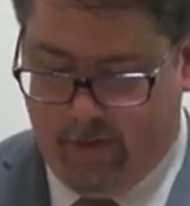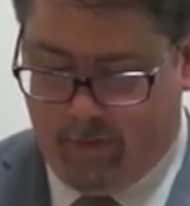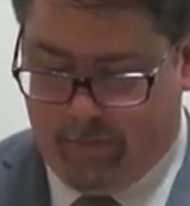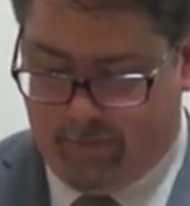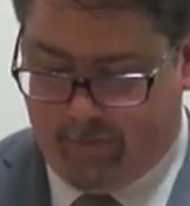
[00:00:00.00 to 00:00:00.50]

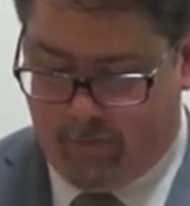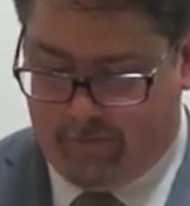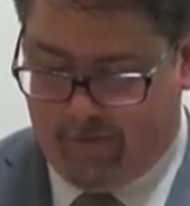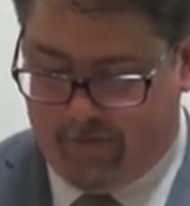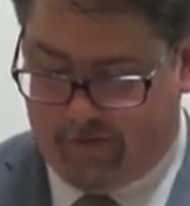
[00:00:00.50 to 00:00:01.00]
which
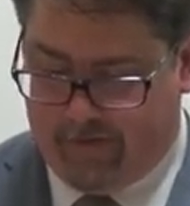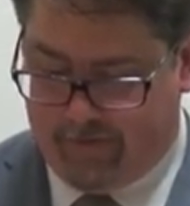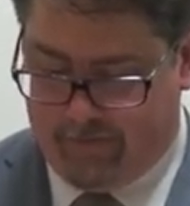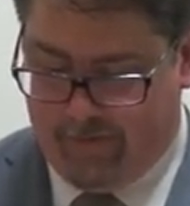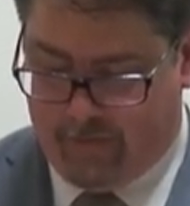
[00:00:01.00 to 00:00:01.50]
serves
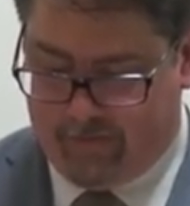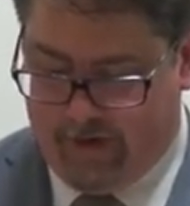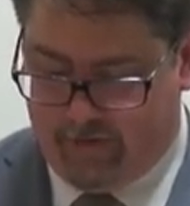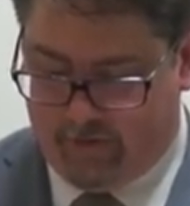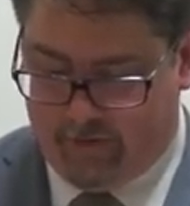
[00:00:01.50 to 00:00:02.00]
as the
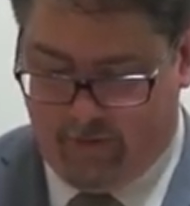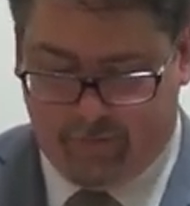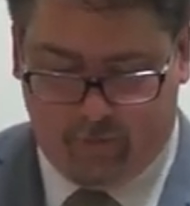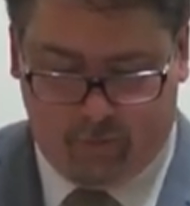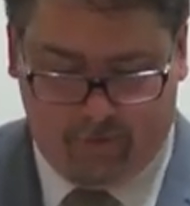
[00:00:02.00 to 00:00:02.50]
foundation of
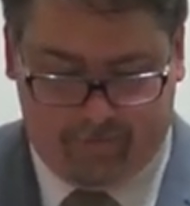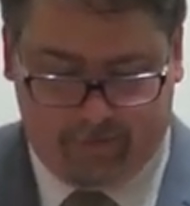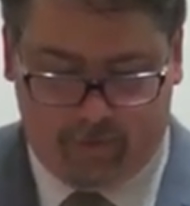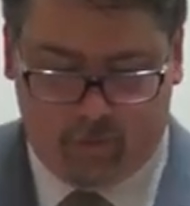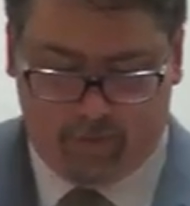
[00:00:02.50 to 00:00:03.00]
the
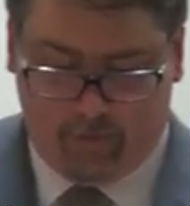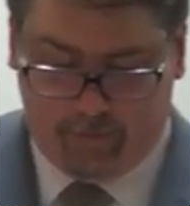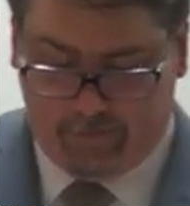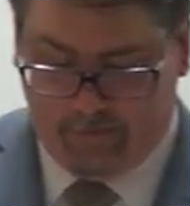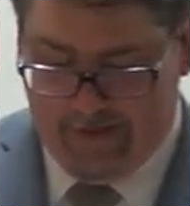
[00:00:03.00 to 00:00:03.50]
dualistic
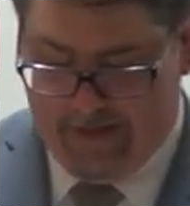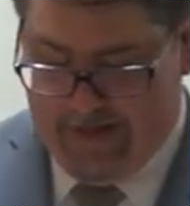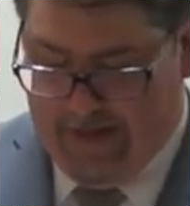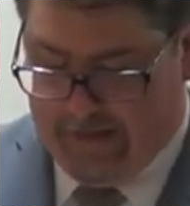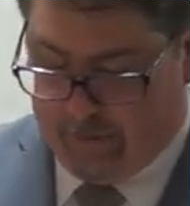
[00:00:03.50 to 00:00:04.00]
universe
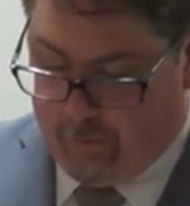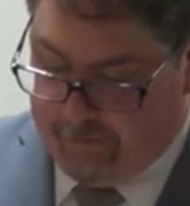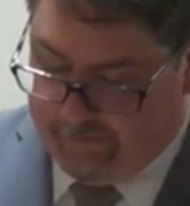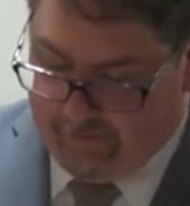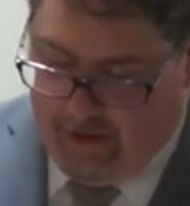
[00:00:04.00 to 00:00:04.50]
and
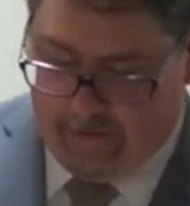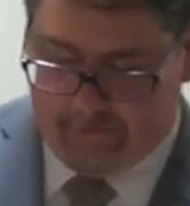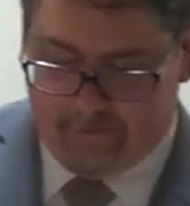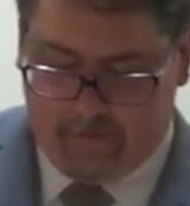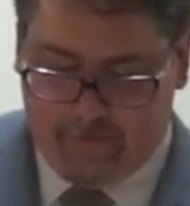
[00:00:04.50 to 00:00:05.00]

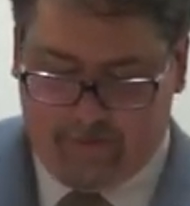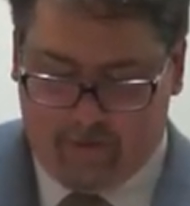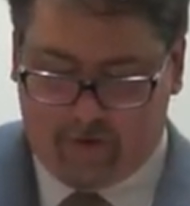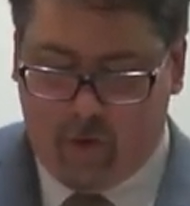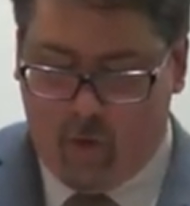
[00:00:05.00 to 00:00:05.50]
crystallizes in the
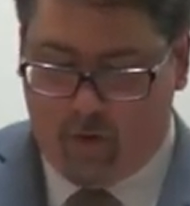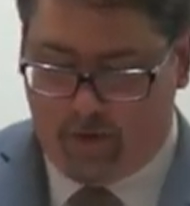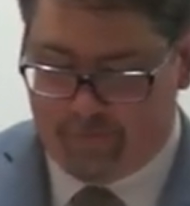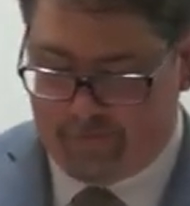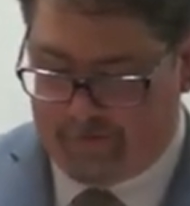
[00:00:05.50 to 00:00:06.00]
very core
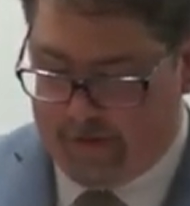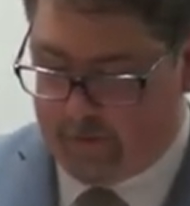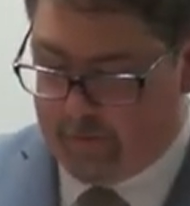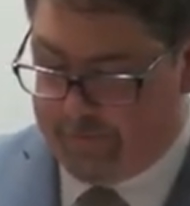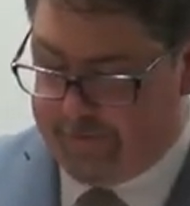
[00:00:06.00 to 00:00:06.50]
of the
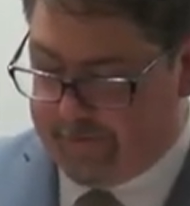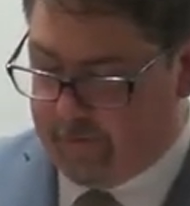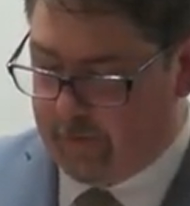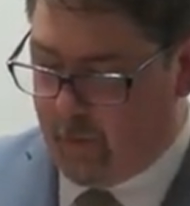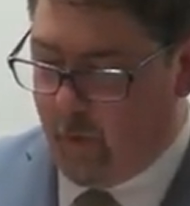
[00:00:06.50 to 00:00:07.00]

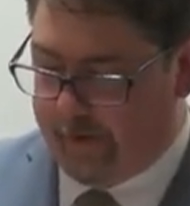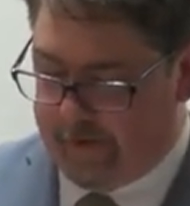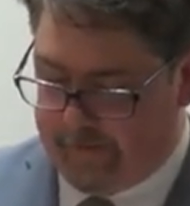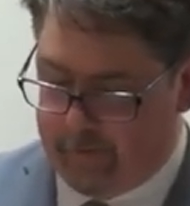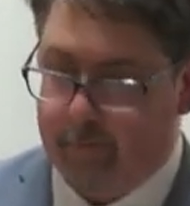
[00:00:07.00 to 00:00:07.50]
psychophysical
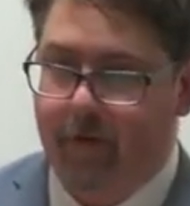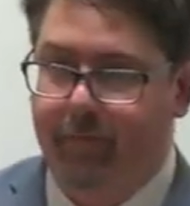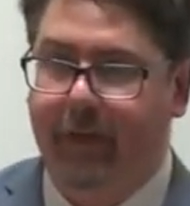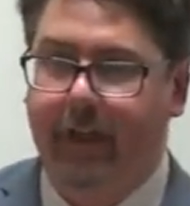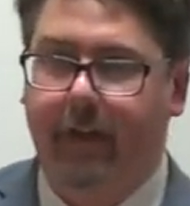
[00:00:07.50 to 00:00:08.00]
organism
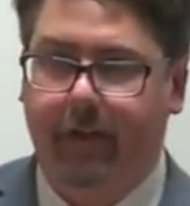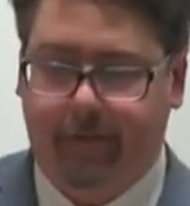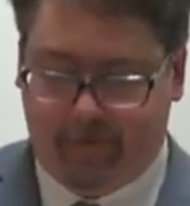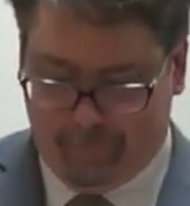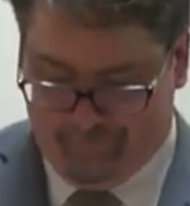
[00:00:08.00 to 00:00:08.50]
of beings.